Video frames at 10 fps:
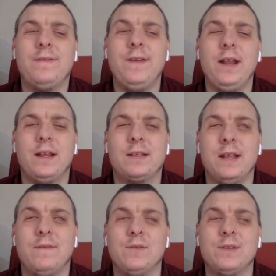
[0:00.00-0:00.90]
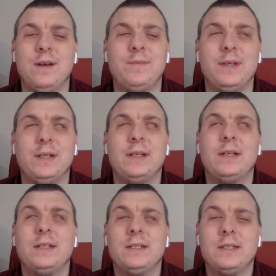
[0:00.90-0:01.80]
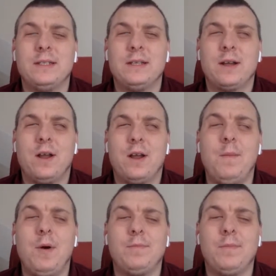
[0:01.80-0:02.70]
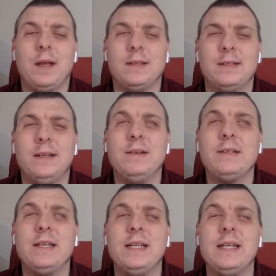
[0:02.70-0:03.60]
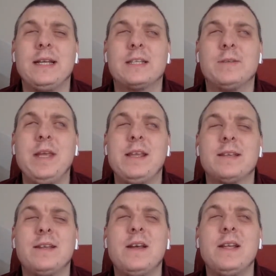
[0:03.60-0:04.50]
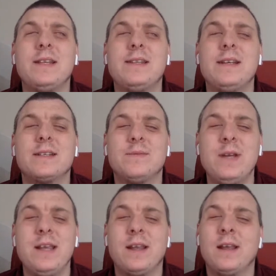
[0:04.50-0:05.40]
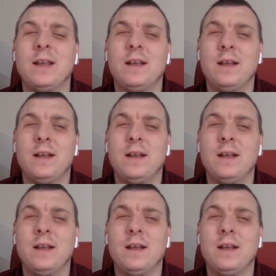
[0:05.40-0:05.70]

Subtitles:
fitness levels up, but come on, man, seriously, next week, as early as next week?